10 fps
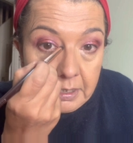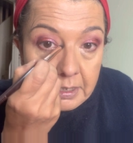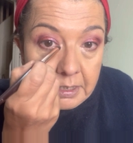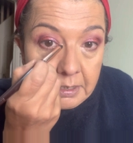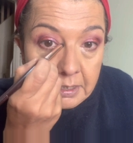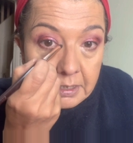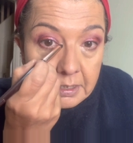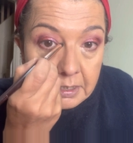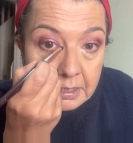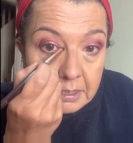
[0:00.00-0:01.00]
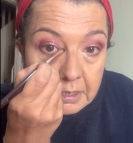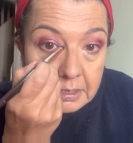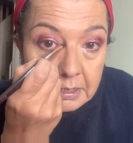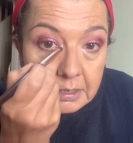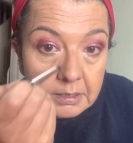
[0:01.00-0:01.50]
and
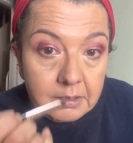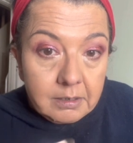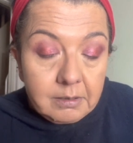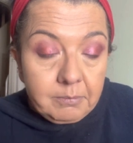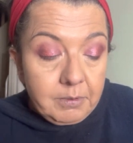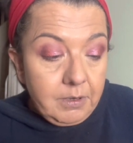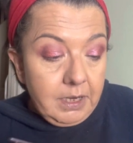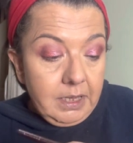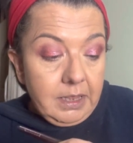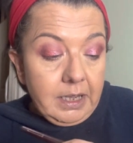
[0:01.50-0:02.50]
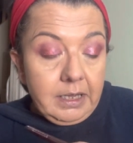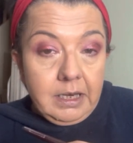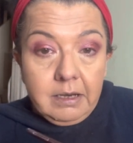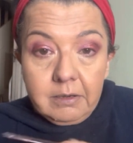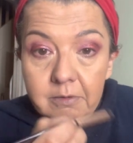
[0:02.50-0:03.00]
put it in that
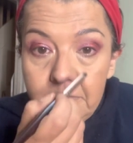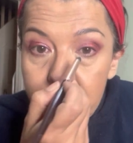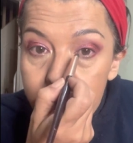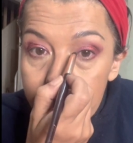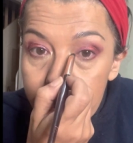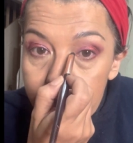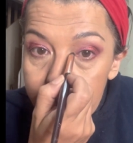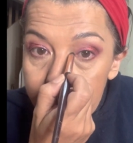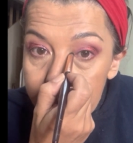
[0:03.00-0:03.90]
inner corner there.